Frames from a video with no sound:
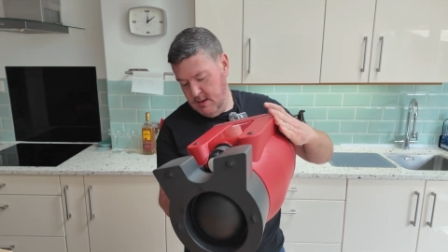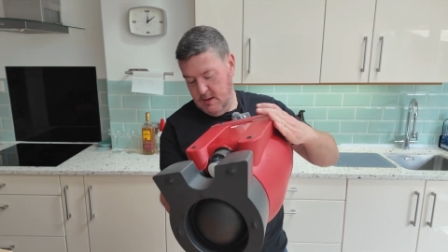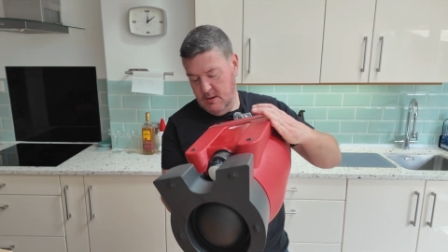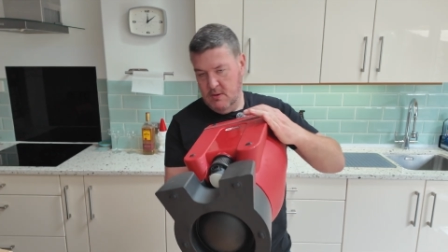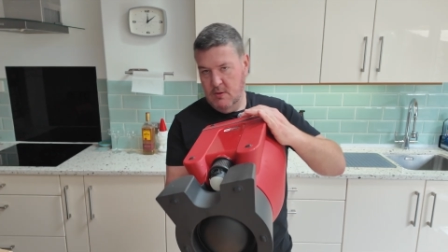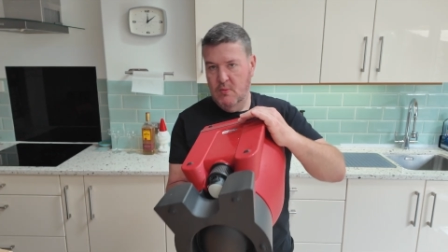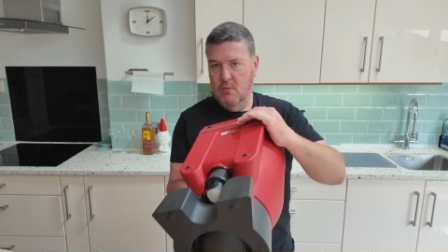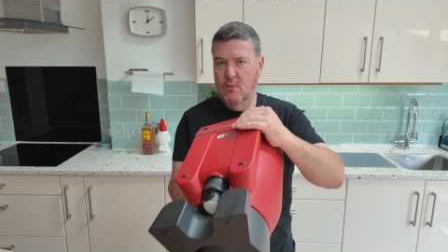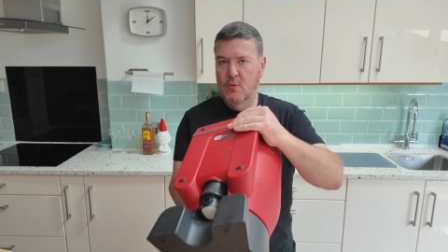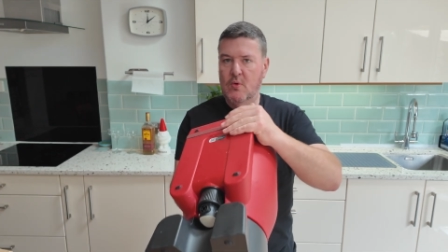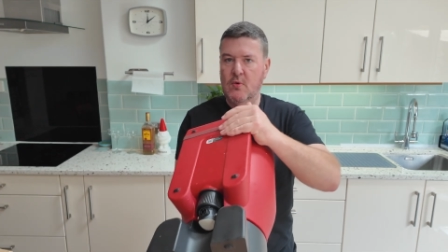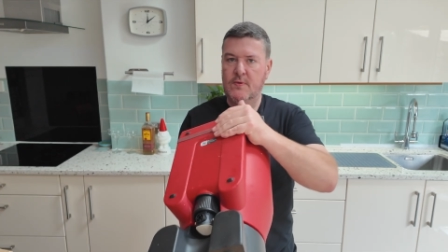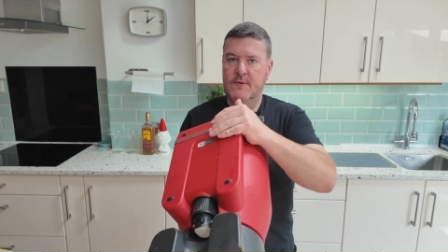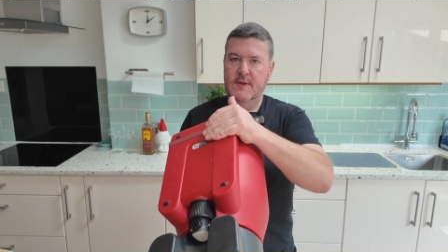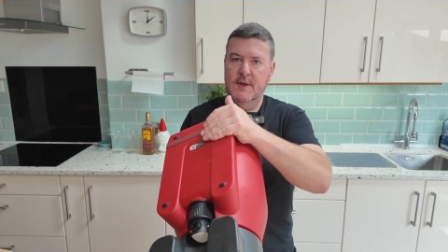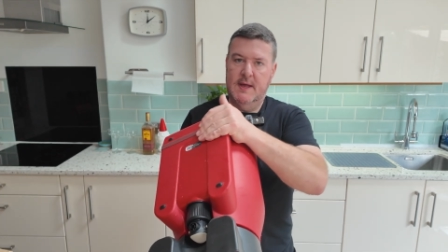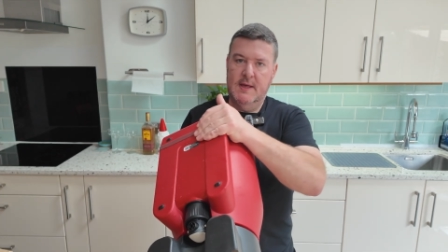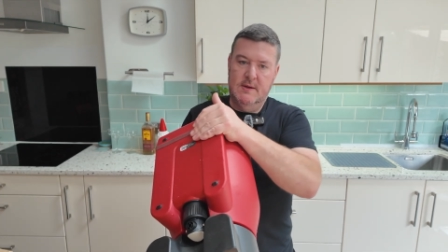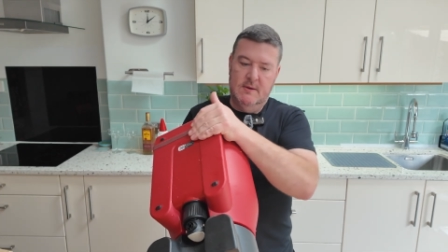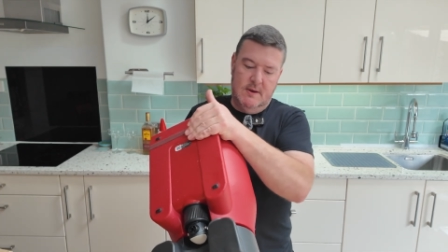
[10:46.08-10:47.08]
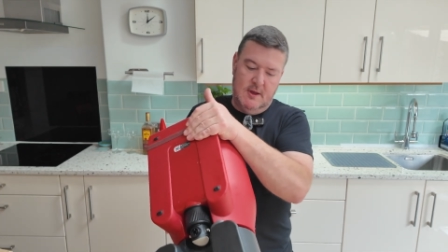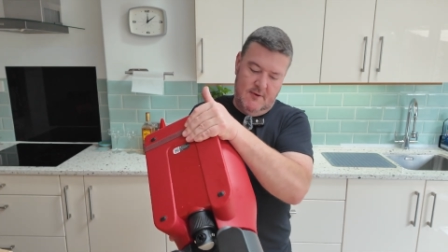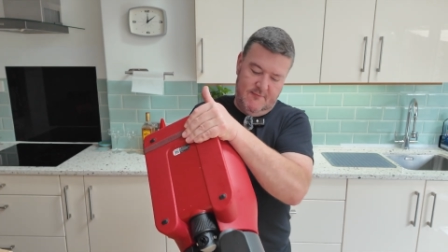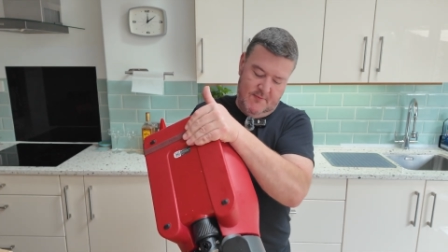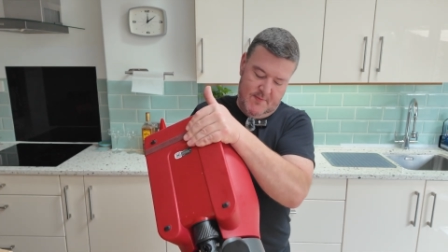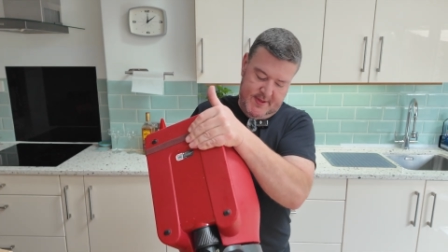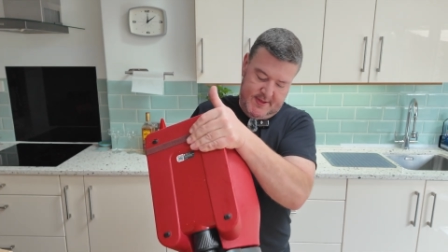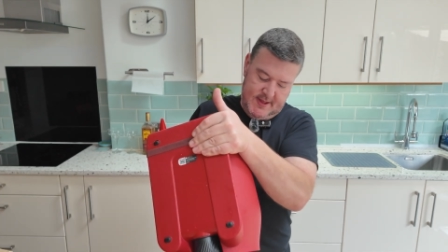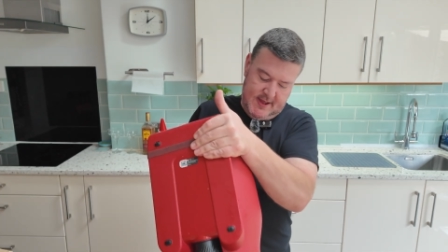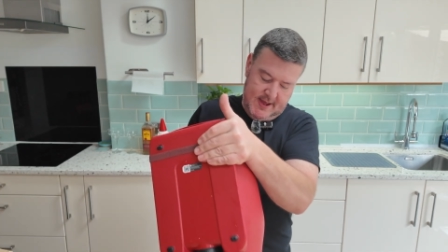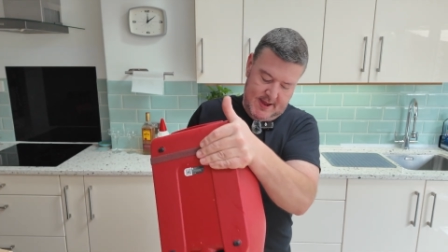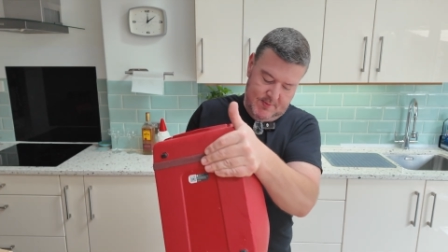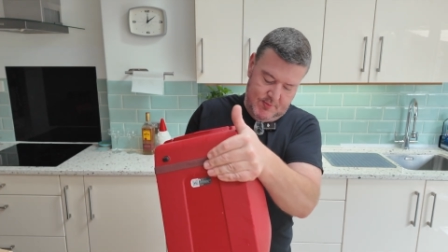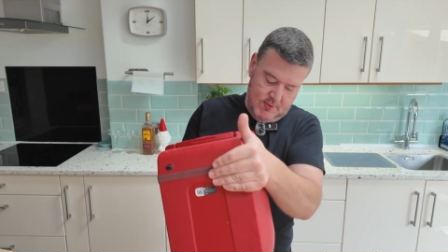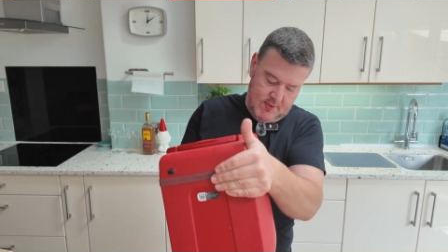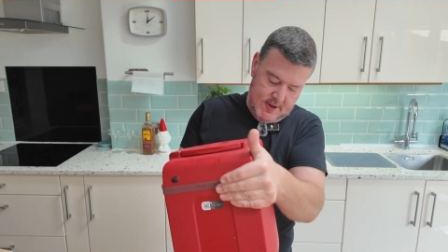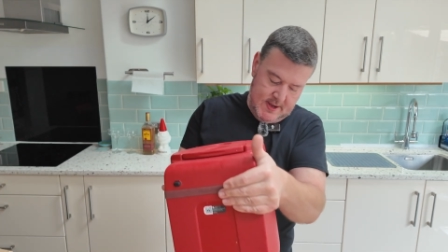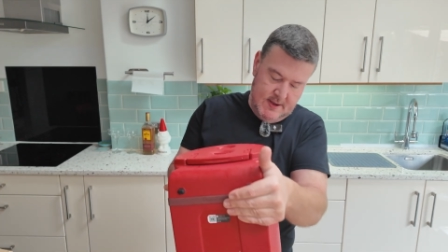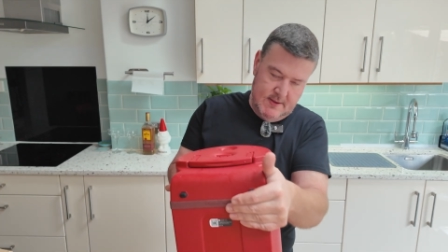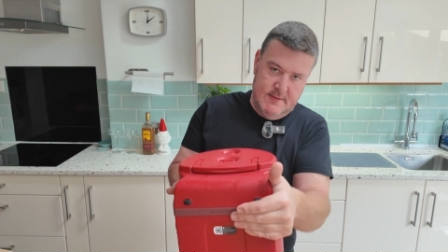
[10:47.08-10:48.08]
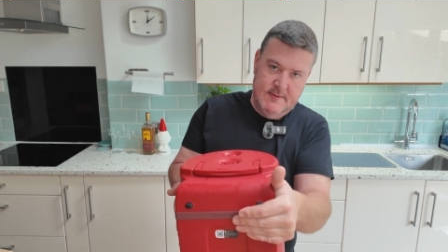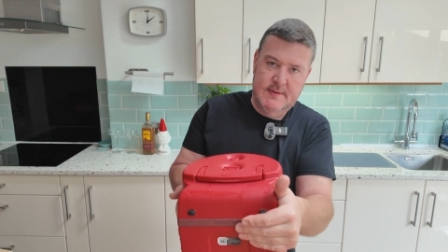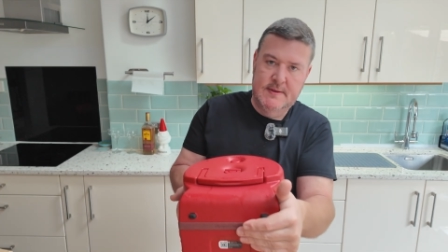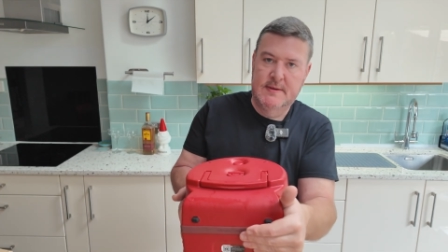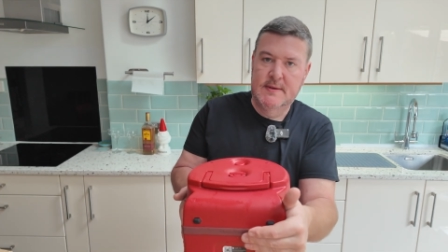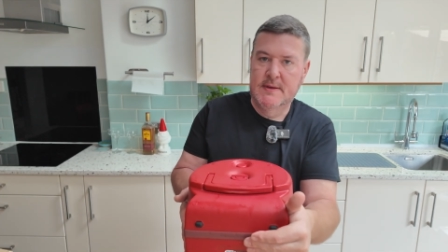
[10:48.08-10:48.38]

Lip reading: I've got water all over my table now.